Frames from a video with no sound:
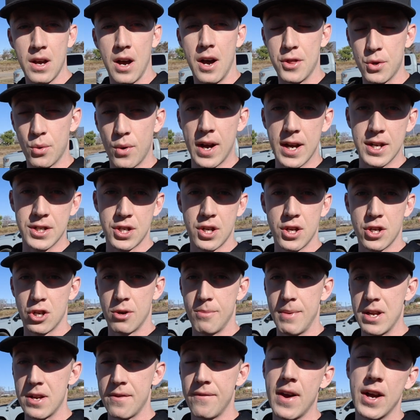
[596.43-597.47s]
Otherwise, your
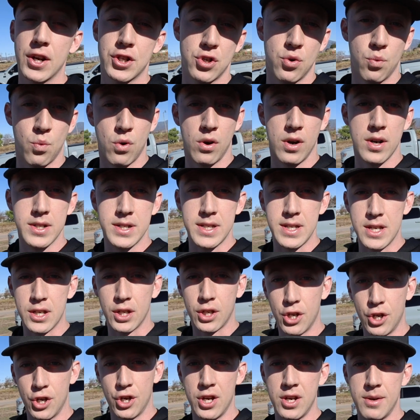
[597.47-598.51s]
manufacturer warranty
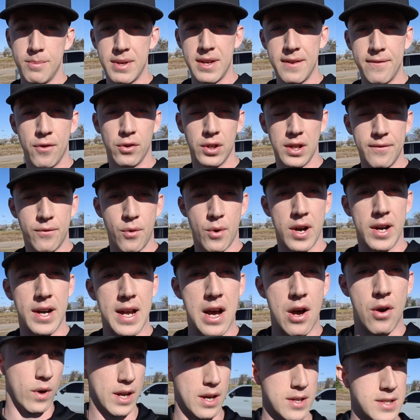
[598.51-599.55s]
could be fully voided
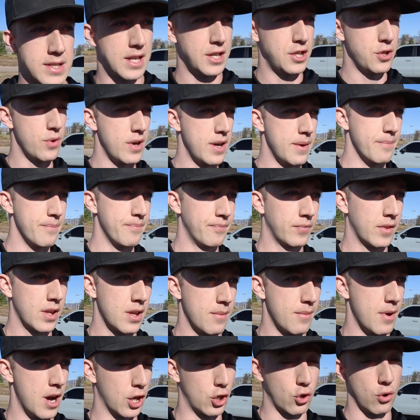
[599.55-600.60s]
out. What else could do it?
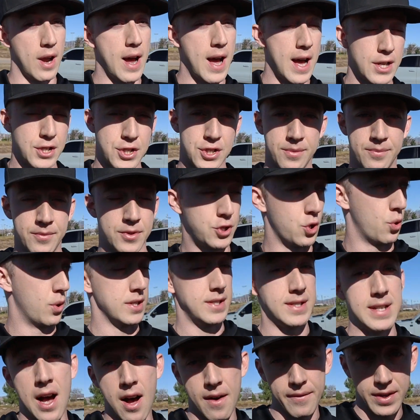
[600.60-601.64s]
A crash, so a
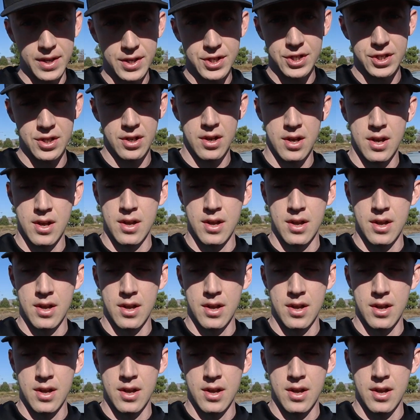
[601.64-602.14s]
salvage,